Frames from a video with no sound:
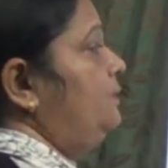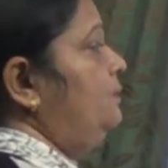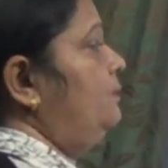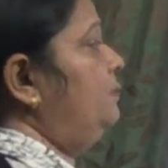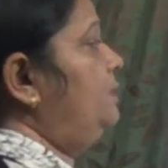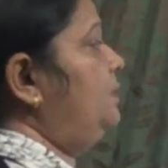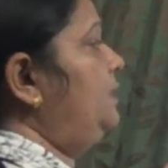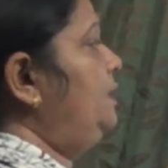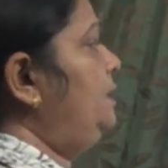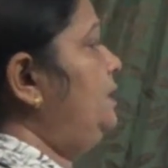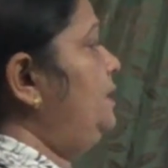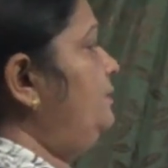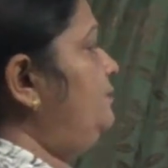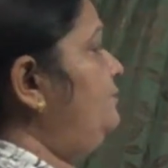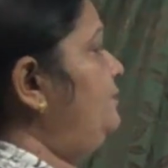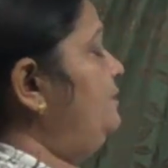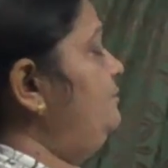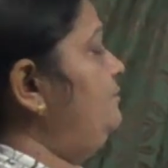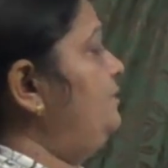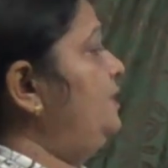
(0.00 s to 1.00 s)
Okay,
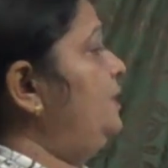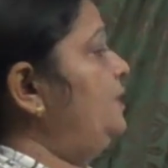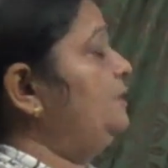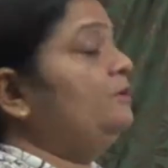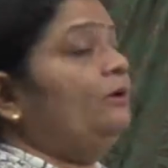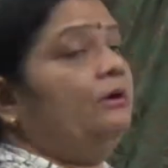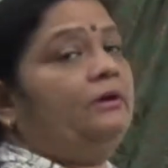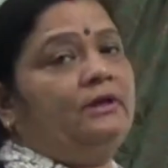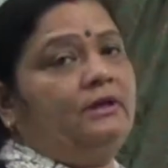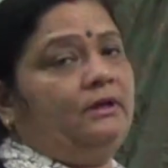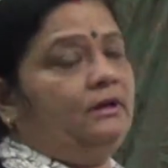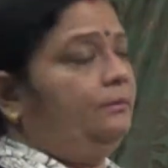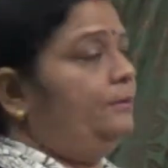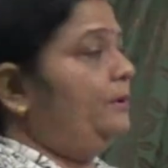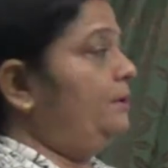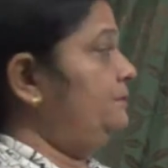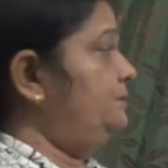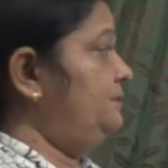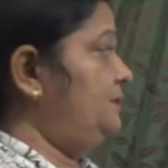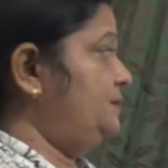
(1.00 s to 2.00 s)
when we are talking
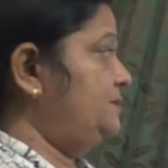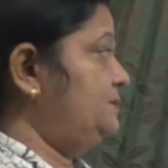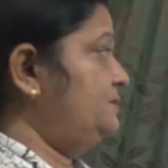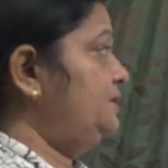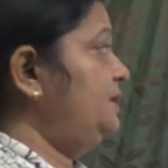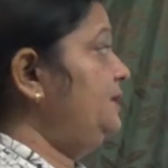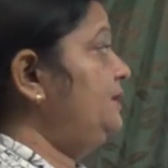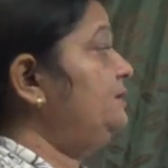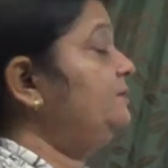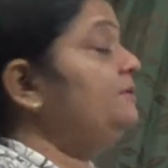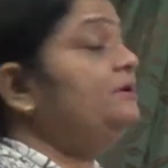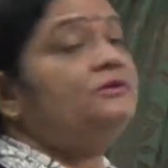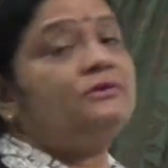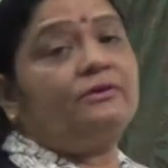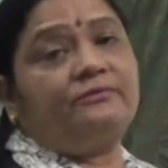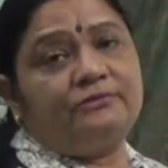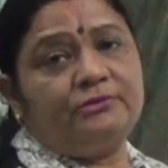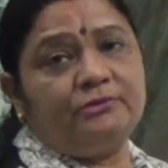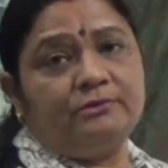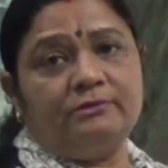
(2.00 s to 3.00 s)
about this, it is
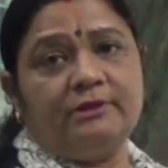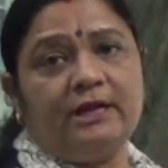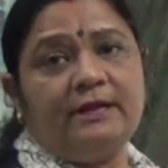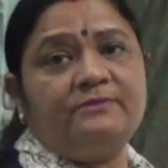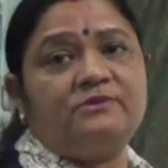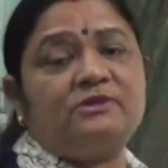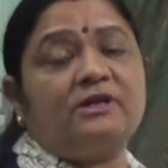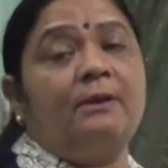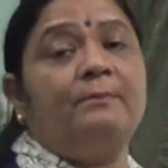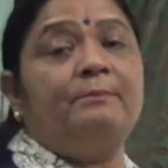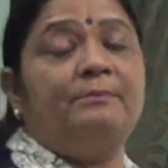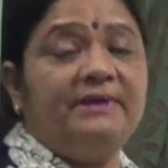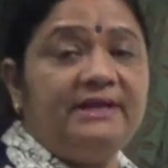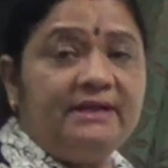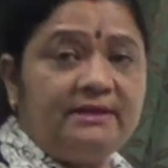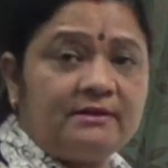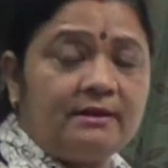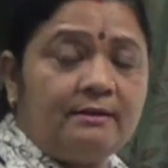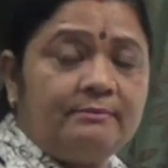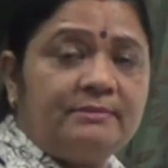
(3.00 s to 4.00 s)
of two types:
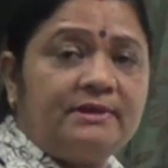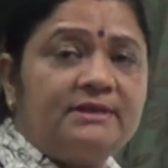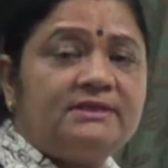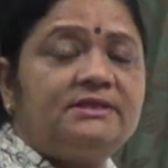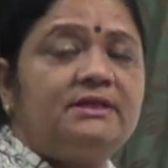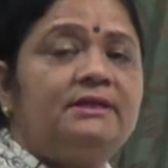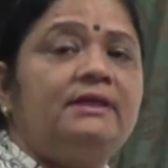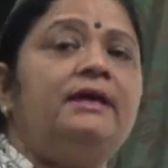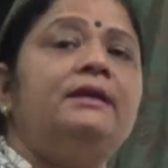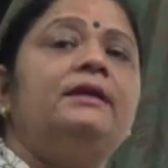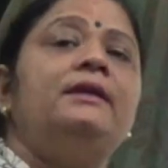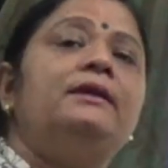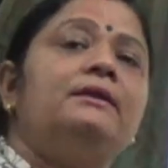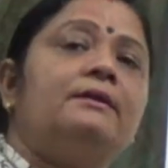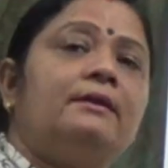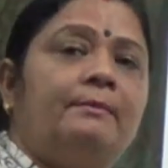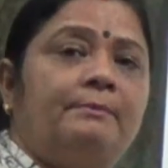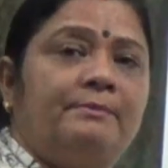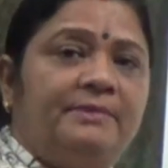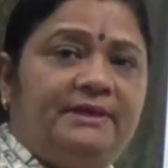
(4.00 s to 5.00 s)
complete combustion and
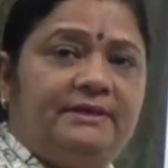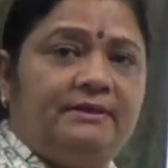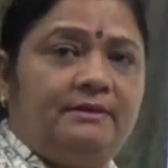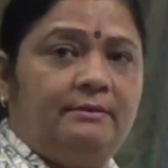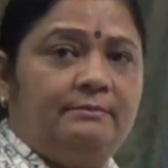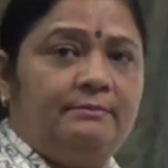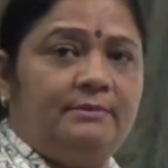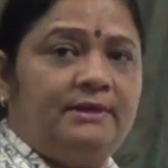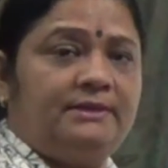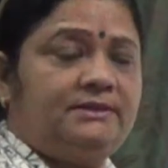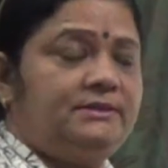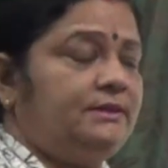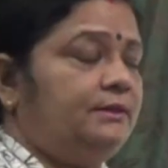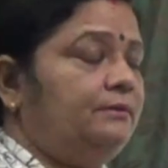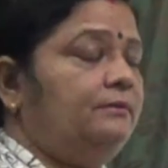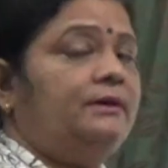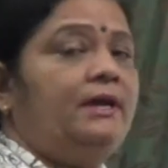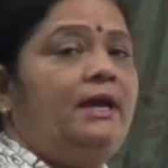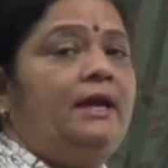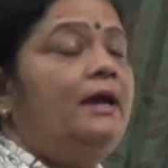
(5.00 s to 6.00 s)
incomplete combustion.
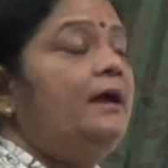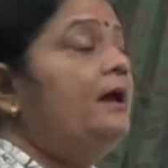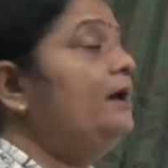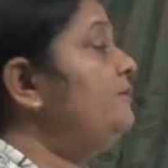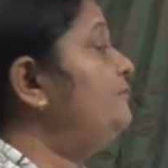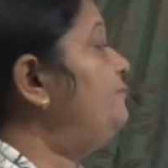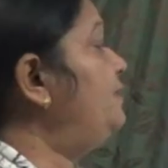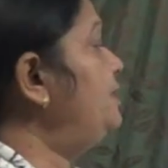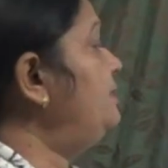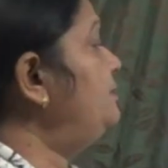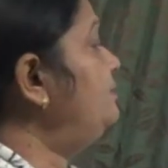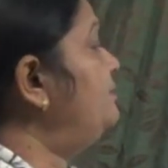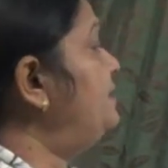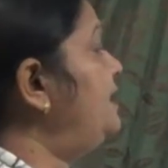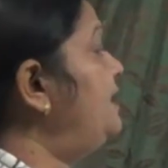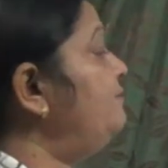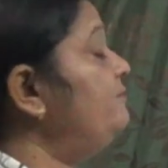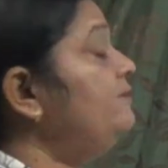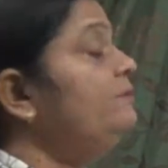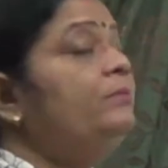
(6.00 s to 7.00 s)
Okay, when
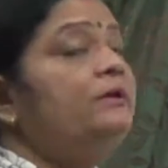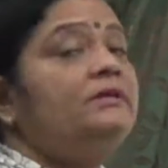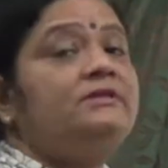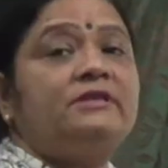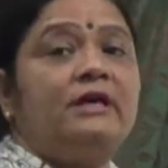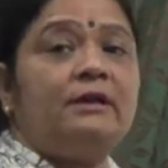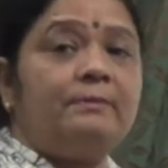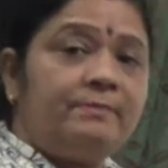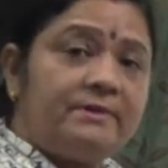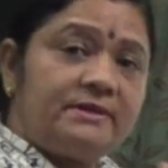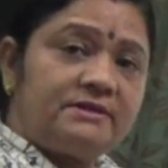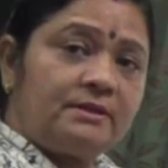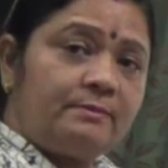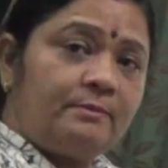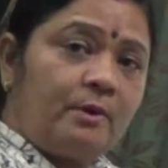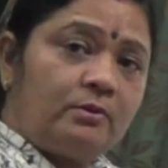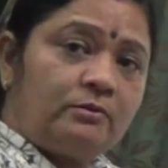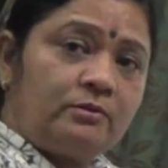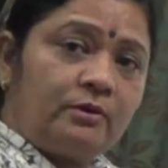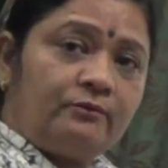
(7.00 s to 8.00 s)
there will be surplus
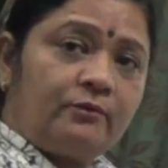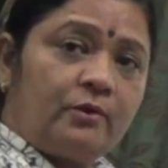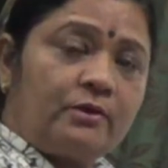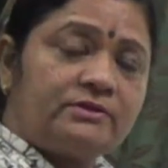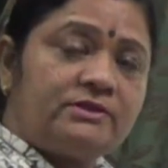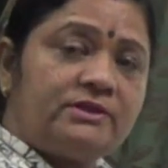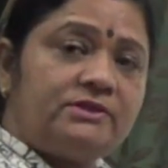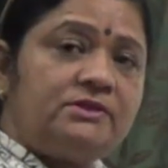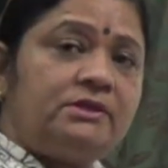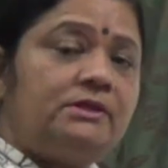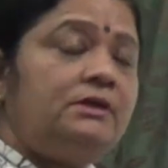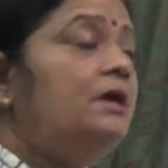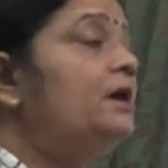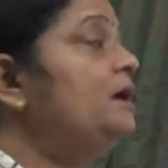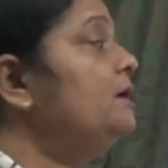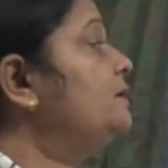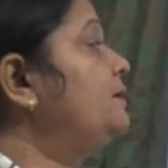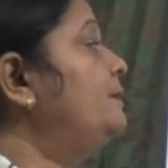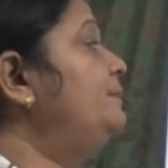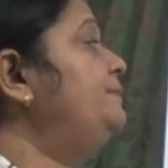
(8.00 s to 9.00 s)
amount of oxygen,
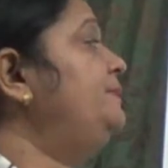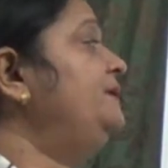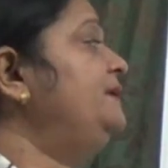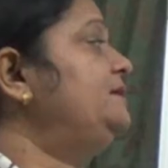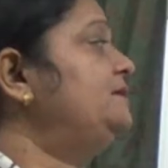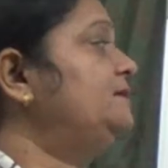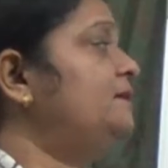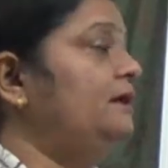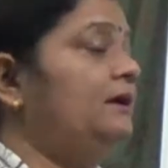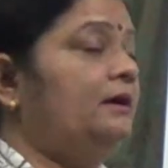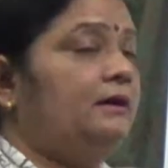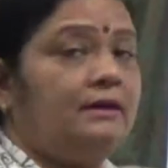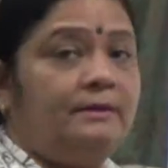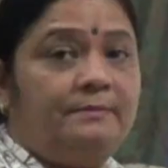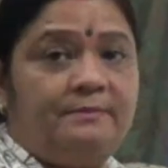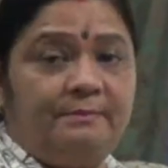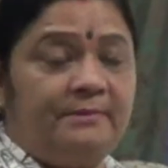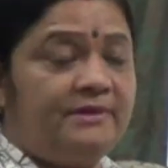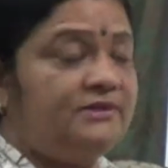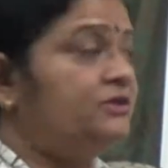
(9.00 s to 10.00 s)
complete
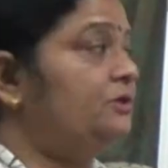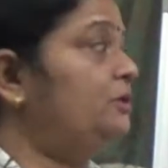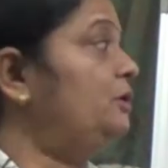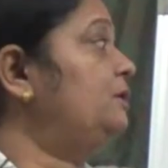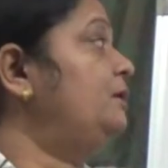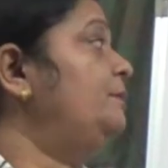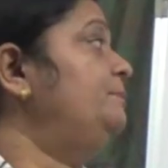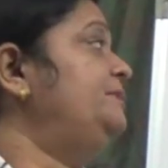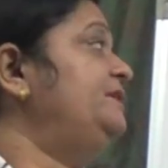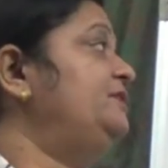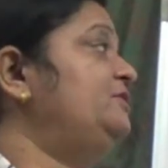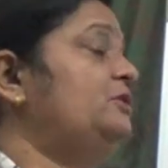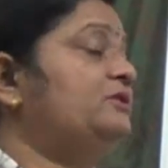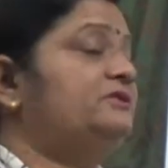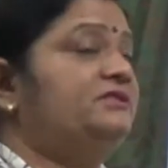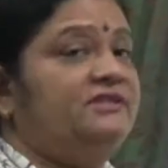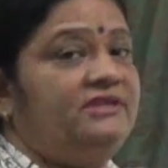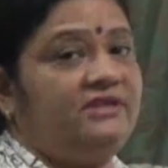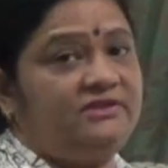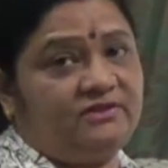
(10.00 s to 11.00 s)
combustion or complete
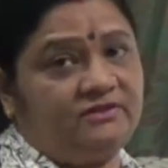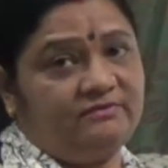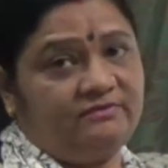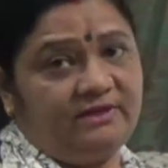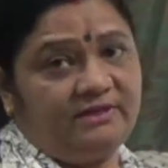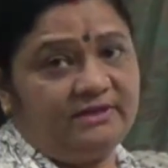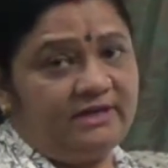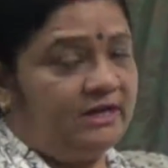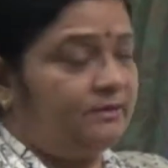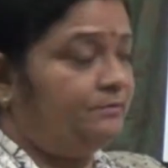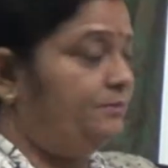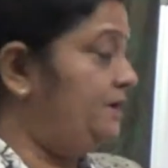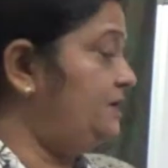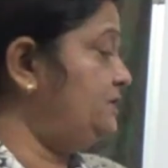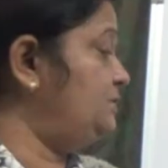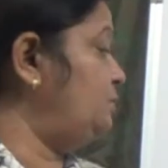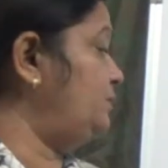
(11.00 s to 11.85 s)
oxidation will take place.